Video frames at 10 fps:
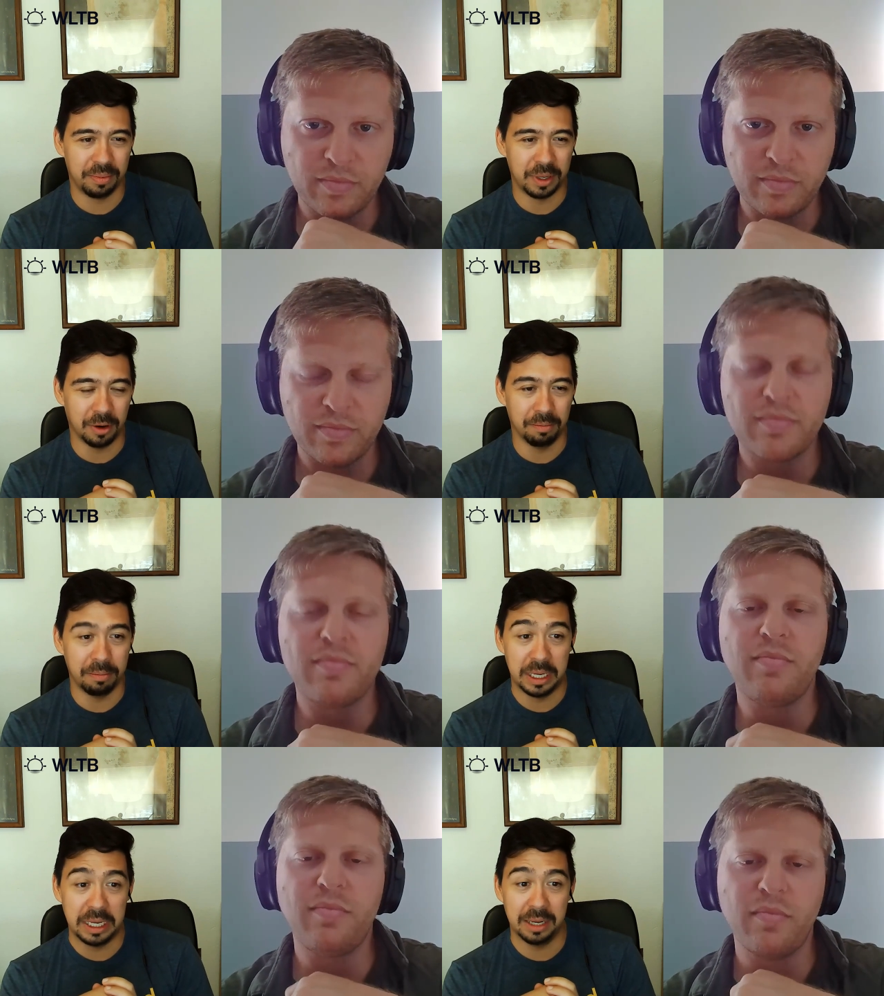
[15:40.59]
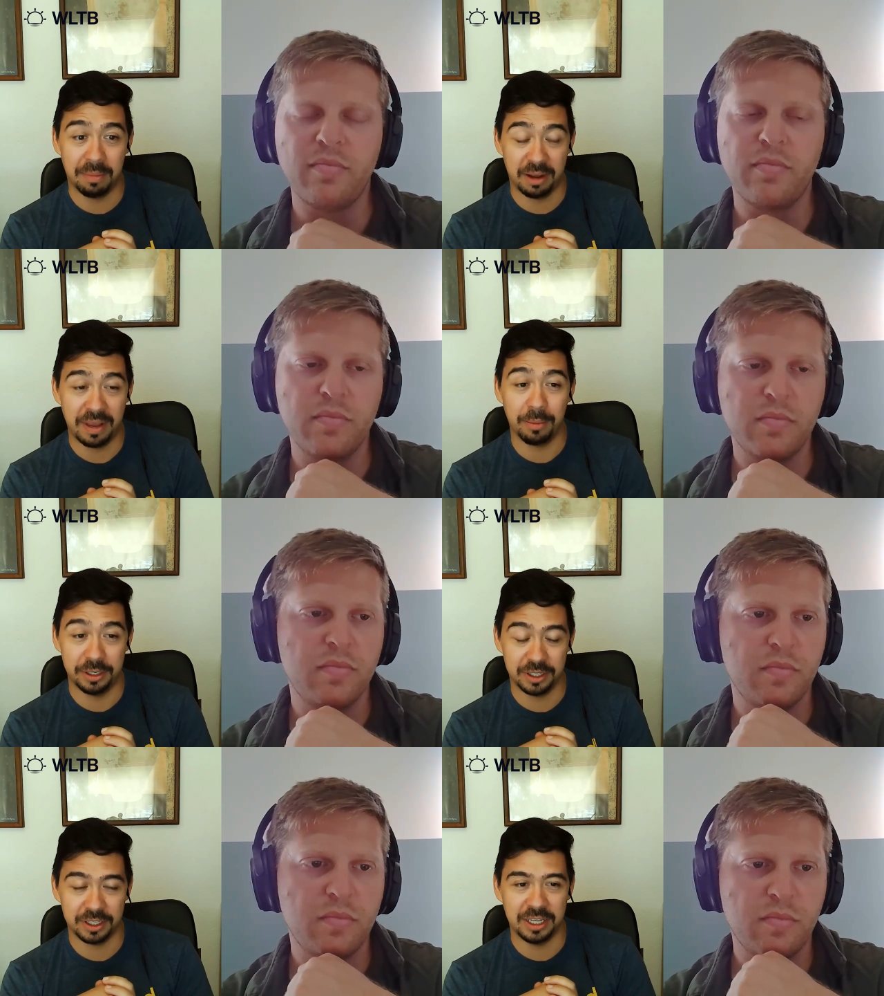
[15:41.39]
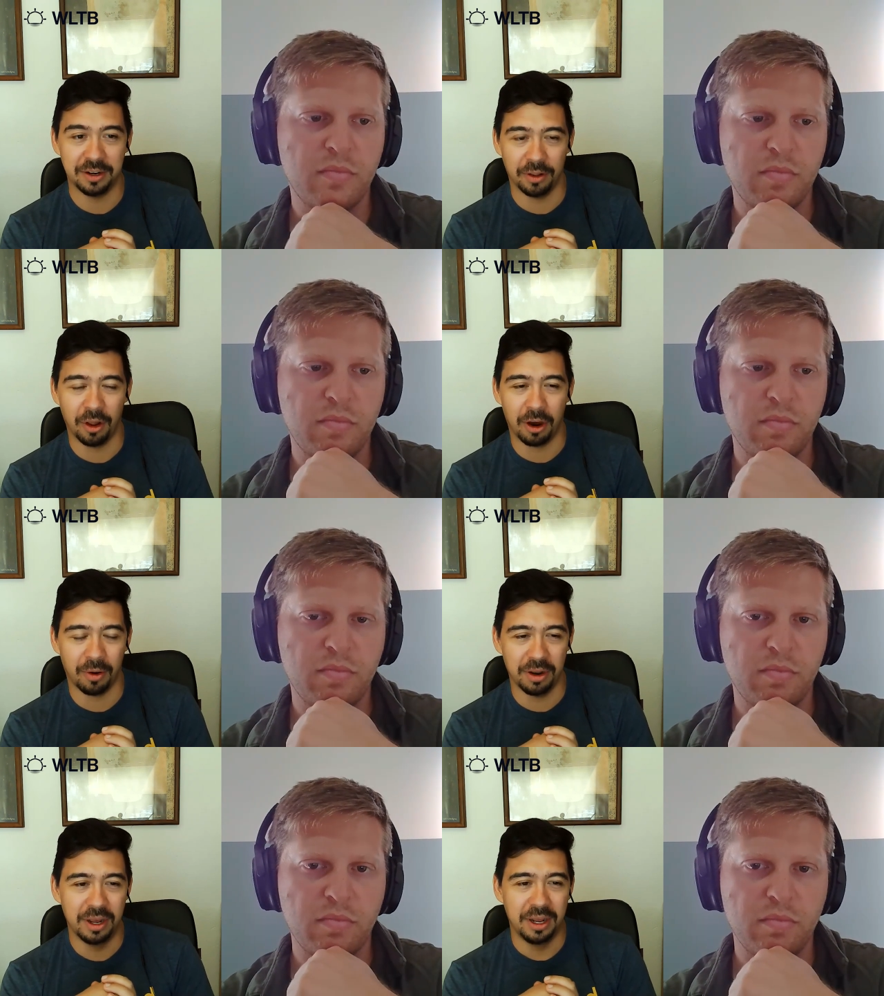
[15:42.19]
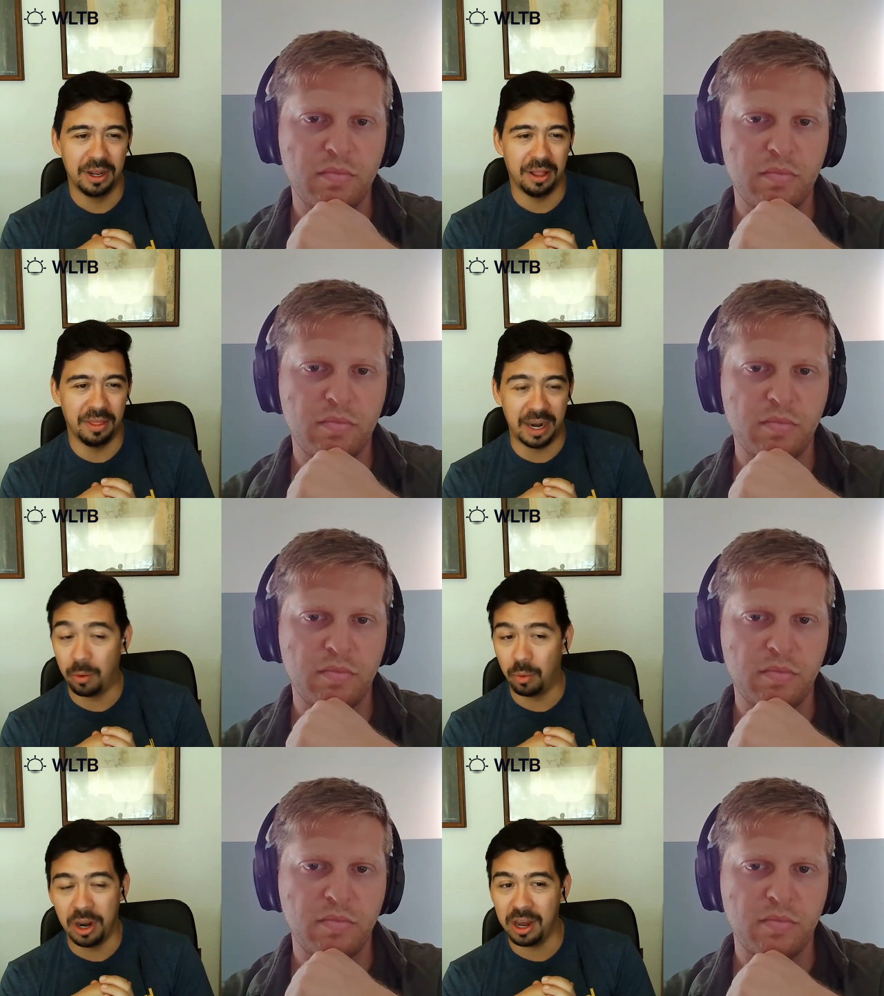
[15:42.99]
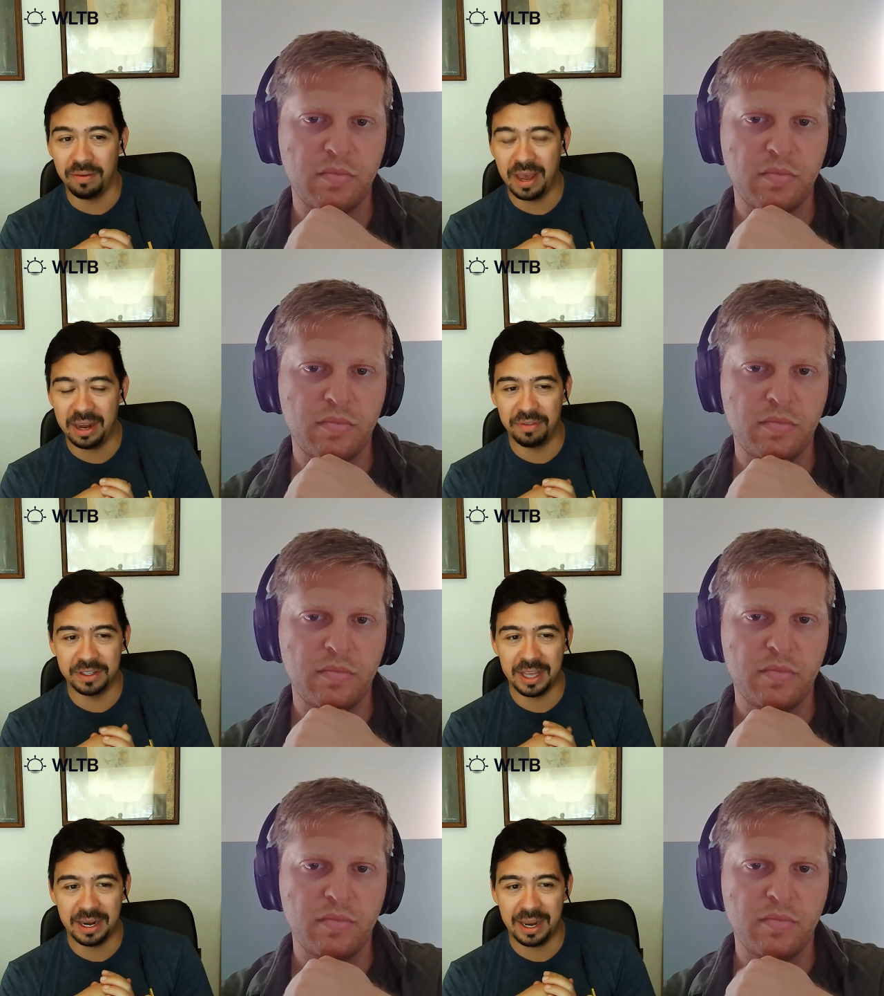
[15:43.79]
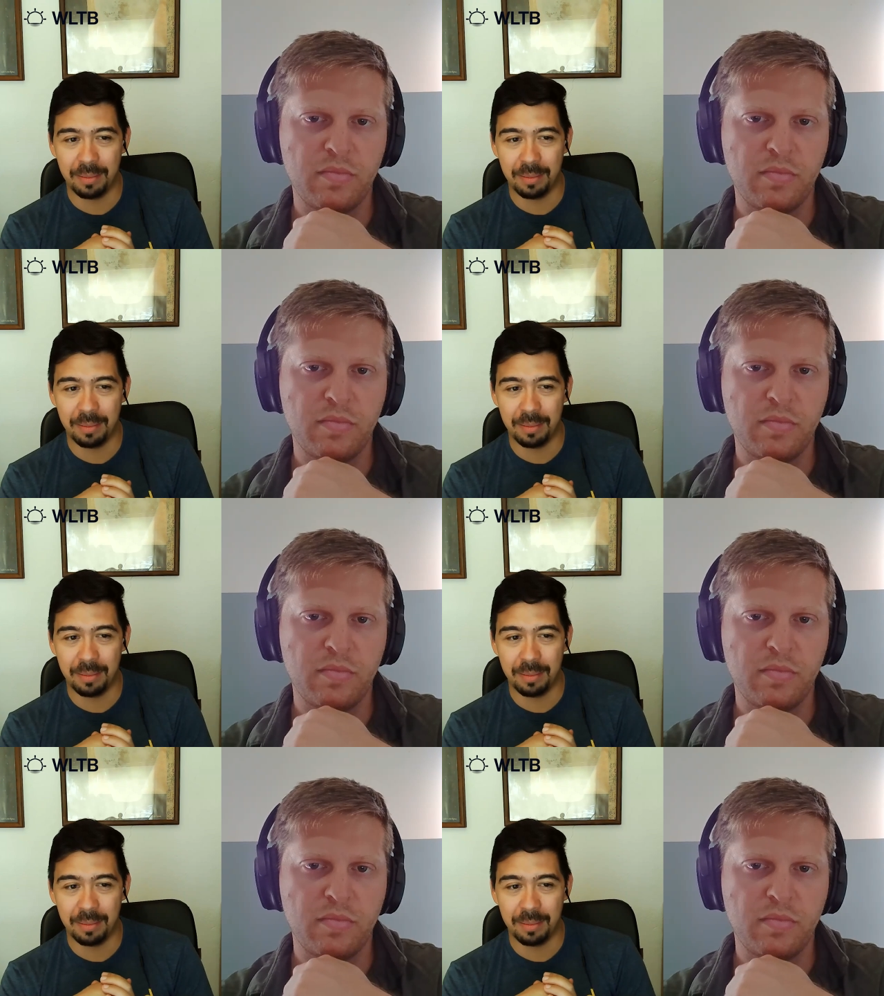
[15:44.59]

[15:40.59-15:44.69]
Speaker 1: you know, me and my family succeed in the long run, that I would not have had if this hadn't